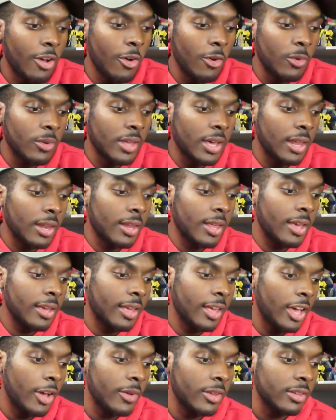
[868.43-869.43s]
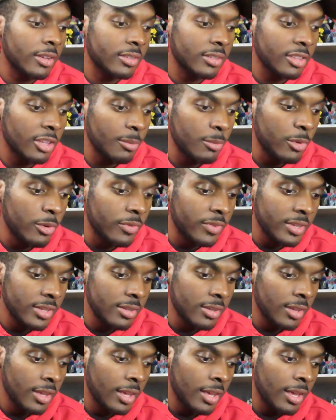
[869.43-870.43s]
whole lot like how he looked in the
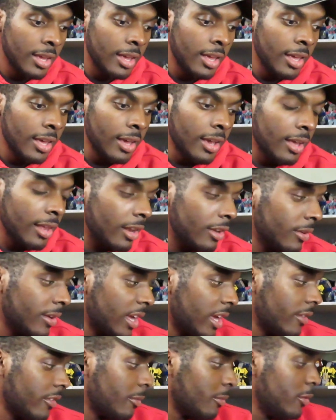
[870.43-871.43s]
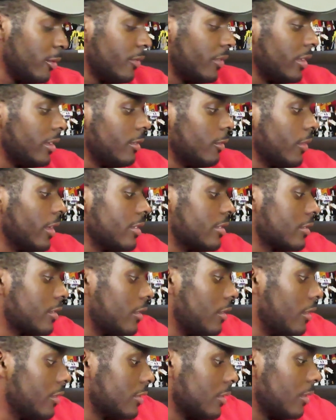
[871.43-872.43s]
movie. I don't have a movie Red
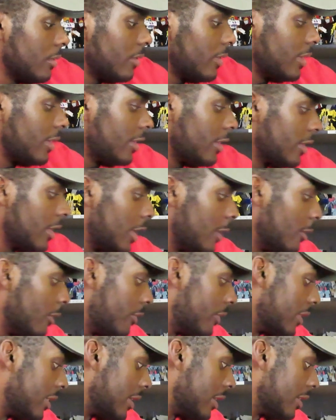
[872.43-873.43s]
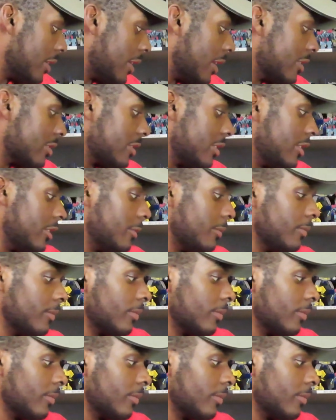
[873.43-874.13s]
Skull, so he will fill in nicely.